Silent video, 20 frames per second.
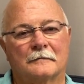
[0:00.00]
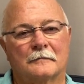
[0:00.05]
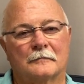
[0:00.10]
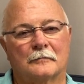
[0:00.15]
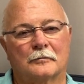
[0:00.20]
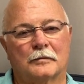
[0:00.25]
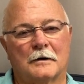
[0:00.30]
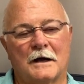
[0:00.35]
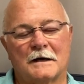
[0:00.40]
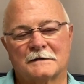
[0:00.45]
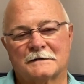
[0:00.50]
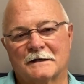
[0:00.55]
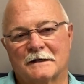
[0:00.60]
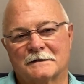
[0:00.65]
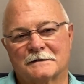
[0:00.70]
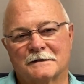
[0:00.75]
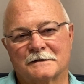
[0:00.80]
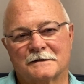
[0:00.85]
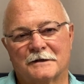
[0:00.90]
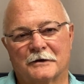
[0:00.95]

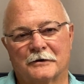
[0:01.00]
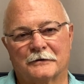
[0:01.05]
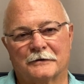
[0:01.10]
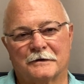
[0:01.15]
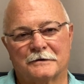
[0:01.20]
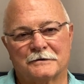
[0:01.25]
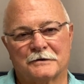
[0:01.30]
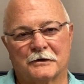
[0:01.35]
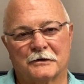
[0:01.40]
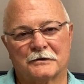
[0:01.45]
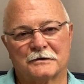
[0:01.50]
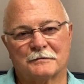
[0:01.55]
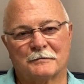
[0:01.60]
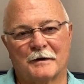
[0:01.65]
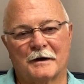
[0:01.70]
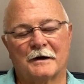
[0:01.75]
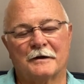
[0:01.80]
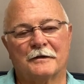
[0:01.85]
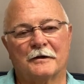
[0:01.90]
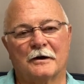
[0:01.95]
processes here at the church,
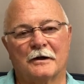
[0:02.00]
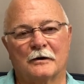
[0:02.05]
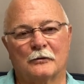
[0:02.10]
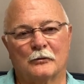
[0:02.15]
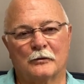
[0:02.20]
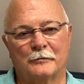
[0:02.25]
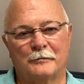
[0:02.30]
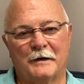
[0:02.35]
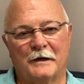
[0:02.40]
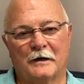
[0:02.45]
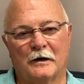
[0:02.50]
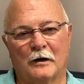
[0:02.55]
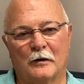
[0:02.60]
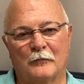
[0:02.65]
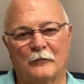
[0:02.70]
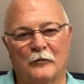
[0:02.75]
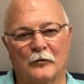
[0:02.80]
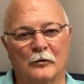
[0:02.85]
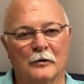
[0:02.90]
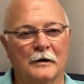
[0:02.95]
but I thought it would be
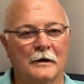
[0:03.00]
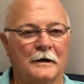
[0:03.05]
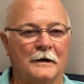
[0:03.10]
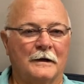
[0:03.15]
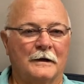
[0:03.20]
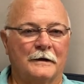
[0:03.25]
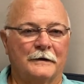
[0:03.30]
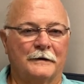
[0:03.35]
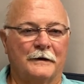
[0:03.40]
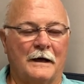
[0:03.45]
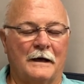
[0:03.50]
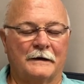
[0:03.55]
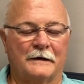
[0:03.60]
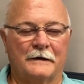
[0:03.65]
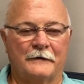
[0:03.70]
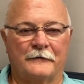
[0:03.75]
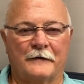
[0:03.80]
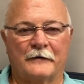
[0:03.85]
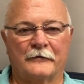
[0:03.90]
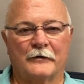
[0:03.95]
helpful to
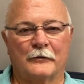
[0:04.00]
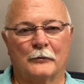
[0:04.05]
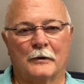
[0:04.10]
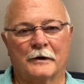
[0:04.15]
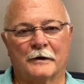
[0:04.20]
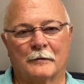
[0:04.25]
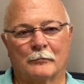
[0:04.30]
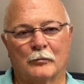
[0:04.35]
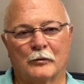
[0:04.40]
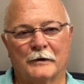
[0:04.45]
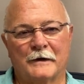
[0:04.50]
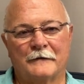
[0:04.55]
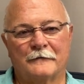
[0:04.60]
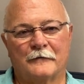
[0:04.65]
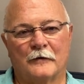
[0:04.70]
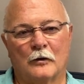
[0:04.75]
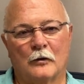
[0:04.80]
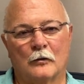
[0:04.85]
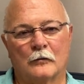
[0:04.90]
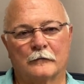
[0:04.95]
give everyone a brief
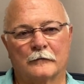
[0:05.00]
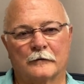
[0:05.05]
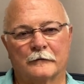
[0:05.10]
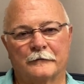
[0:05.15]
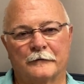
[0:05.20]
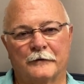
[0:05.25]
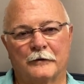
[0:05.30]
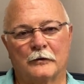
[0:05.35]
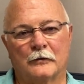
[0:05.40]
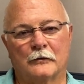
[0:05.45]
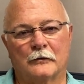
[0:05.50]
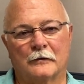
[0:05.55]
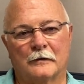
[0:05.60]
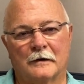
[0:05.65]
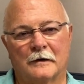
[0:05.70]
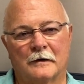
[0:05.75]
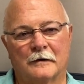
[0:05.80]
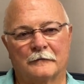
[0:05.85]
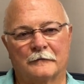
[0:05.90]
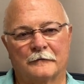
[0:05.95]
overview
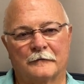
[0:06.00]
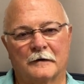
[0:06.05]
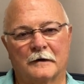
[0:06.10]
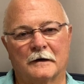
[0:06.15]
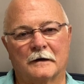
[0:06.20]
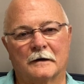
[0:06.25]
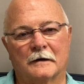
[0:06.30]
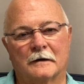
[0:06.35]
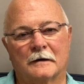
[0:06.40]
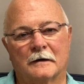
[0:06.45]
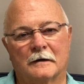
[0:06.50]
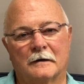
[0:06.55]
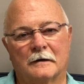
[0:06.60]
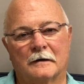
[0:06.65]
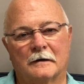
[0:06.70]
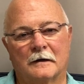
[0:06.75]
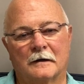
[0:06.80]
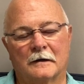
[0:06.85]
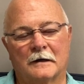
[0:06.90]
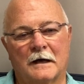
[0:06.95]
of
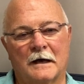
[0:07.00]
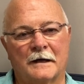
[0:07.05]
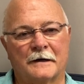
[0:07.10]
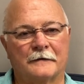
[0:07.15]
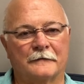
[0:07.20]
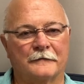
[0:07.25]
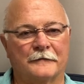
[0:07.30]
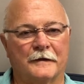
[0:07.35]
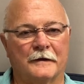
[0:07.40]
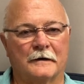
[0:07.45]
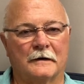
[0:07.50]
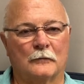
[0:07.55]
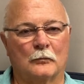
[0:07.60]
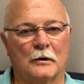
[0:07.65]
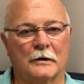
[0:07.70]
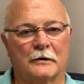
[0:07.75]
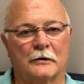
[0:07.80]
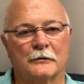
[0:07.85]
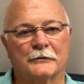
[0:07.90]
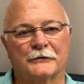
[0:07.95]
a lot of
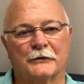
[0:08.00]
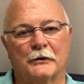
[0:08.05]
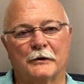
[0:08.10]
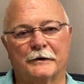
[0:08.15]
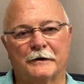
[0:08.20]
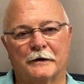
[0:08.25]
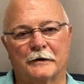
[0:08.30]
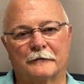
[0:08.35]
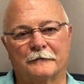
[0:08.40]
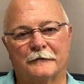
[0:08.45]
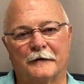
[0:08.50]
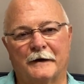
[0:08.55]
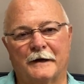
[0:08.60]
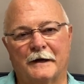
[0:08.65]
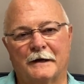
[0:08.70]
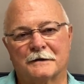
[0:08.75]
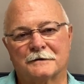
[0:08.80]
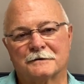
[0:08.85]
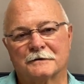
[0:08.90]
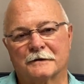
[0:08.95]
what goes on here
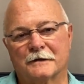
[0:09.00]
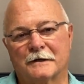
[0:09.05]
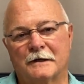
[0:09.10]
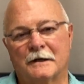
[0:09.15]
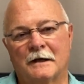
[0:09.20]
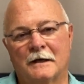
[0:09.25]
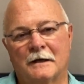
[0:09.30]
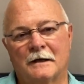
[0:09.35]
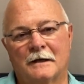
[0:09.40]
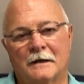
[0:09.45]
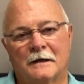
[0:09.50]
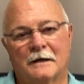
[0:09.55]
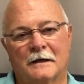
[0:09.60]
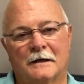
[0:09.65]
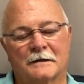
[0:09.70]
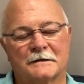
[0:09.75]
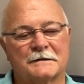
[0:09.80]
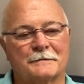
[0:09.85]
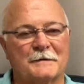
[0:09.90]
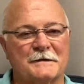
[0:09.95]
financially,
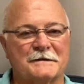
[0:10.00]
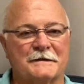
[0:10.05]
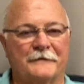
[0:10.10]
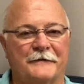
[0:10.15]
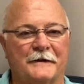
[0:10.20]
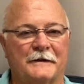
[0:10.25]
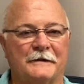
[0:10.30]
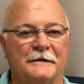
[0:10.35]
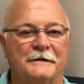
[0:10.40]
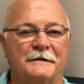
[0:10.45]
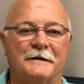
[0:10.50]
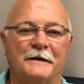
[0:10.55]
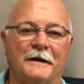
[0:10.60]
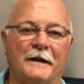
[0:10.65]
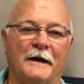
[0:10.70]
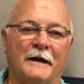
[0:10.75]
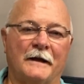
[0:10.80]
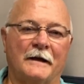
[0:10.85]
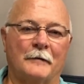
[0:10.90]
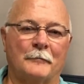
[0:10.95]
and specifically
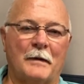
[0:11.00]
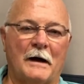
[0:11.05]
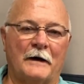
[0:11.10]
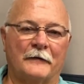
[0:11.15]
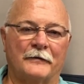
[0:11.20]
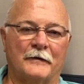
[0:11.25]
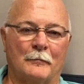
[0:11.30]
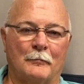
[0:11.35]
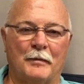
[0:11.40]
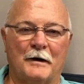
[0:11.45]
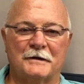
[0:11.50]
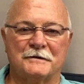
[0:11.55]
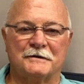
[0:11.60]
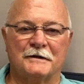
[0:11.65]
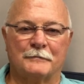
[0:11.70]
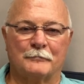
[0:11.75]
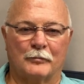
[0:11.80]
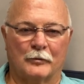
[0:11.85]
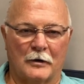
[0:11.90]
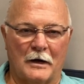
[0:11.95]
today about the
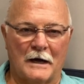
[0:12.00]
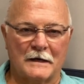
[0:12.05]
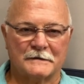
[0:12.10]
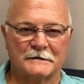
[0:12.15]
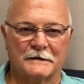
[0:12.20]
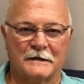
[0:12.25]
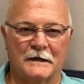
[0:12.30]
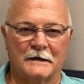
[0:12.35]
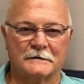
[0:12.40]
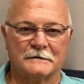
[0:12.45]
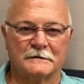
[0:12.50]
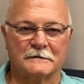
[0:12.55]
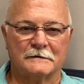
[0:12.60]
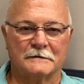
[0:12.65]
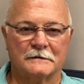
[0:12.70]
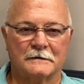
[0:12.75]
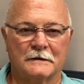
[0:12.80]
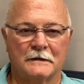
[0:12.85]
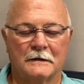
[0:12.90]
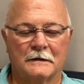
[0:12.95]
budget process.
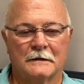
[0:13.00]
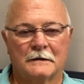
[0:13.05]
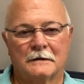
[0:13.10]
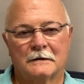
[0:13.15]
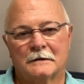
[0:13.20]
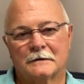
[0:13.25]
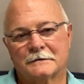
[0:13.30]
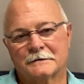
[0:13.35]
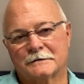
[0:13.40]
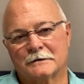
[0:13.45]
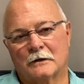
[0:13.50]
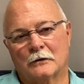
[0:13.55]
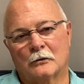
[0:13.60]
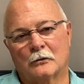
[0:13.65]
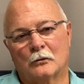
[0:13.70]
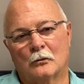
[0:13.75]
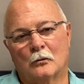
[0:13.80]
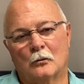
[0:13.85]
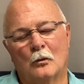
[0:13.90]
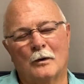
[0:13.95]

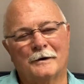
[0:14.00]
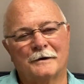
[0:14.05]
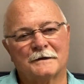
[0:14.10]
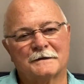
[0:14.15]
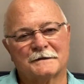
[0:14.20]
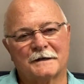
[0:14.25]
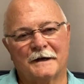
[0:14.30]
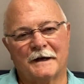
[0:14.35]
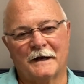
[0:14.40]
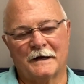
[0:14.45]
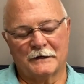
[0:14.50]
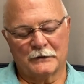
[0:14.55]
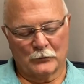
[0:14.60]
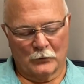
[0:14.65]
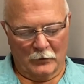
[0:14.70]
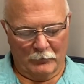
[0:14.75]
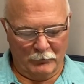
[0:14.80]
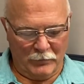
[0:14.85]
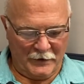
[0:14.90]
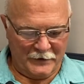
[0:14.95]
So what is an
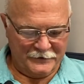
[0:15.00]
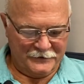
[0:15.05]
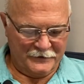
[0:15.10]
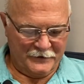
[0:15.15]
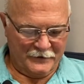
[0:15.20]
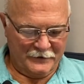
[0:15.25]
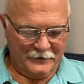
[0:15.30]
annual budget?